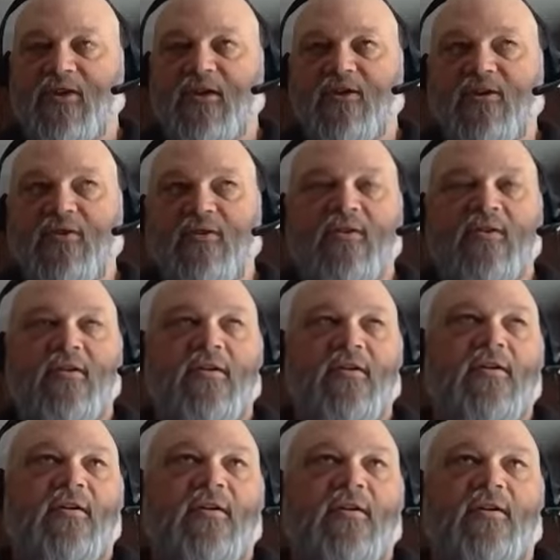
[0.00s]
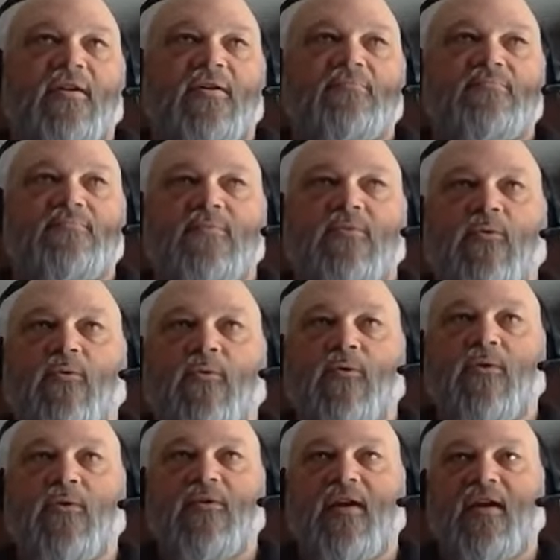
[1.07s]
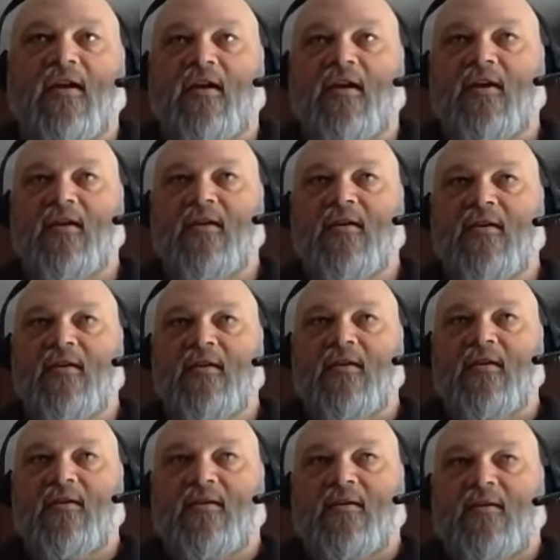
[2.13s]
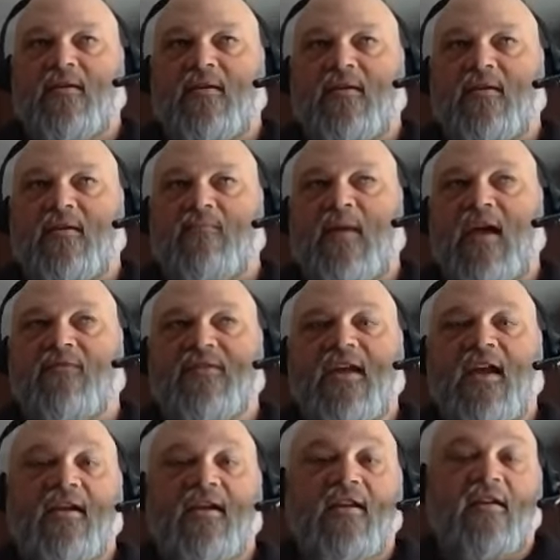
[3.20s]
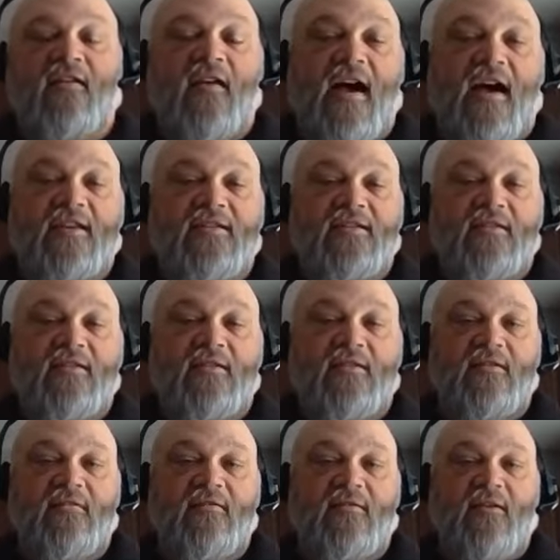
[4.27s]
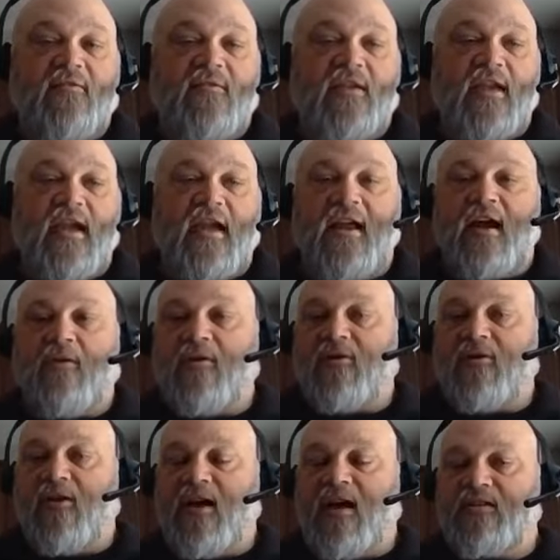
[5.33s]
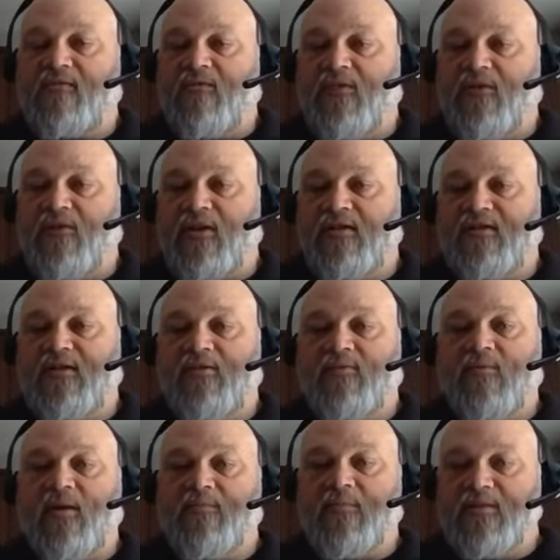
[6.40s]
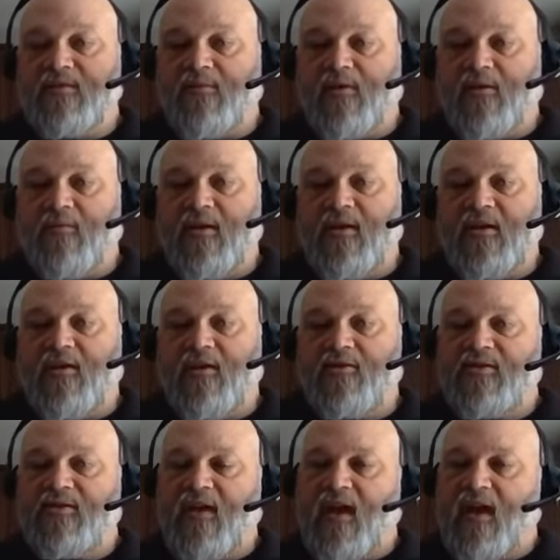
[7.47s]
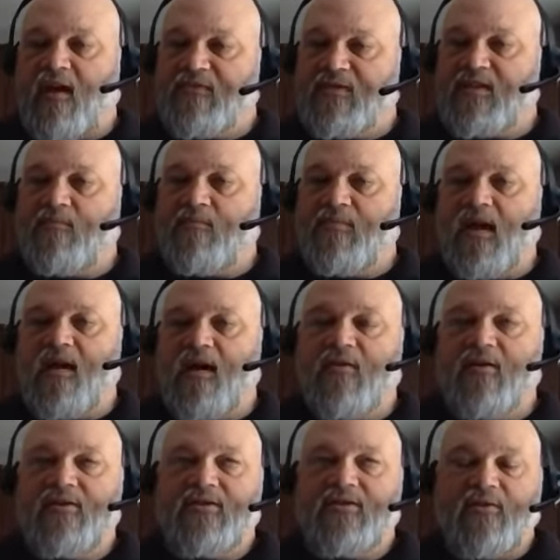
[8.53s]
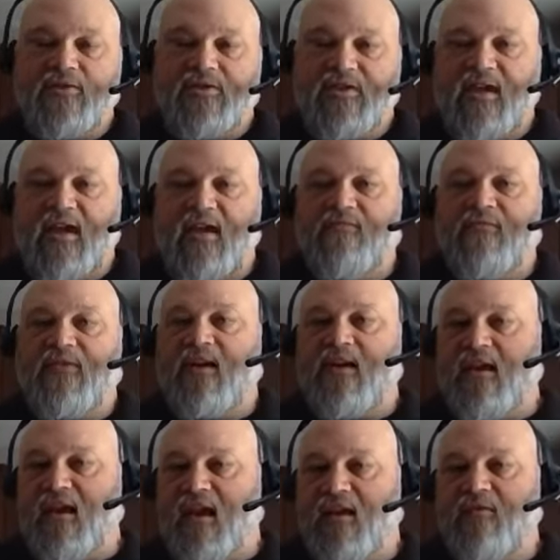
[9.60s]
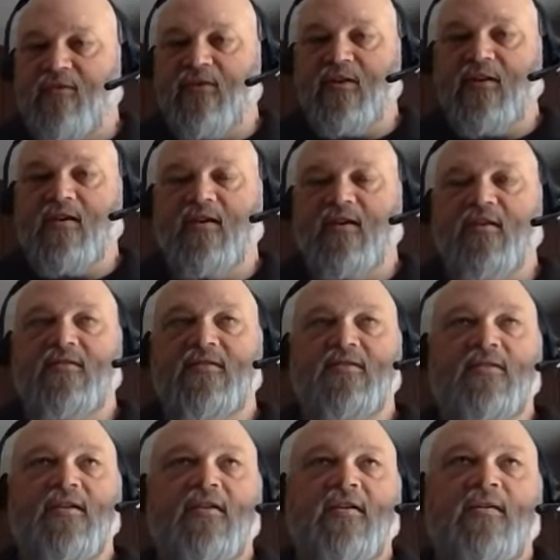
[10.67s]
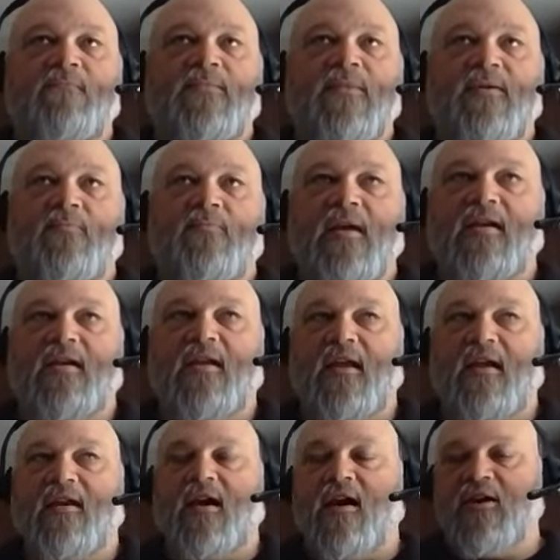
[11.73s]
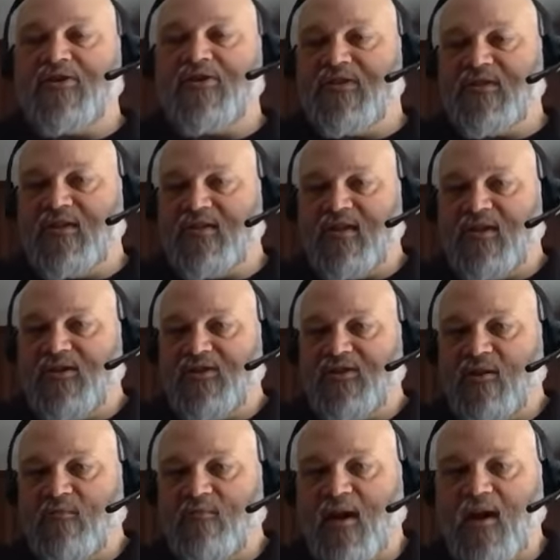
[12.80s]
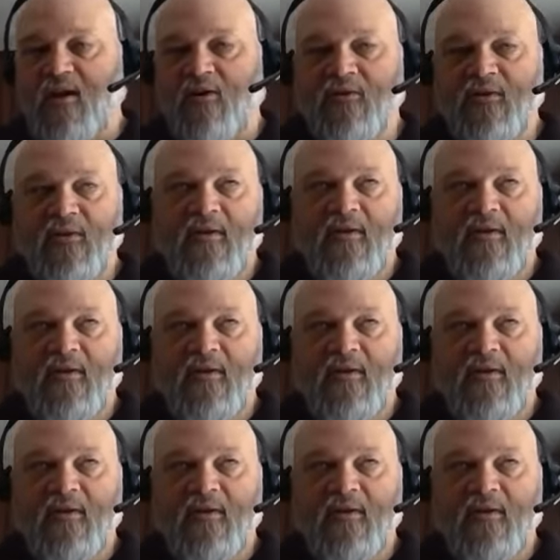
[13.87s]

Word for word: year, um, or they may have taken a class, you know, an eight hour class for their concealed weapons permit, you know, so they have some knowledge, they're safe, they can handle the guns, they're making a conscious decision about,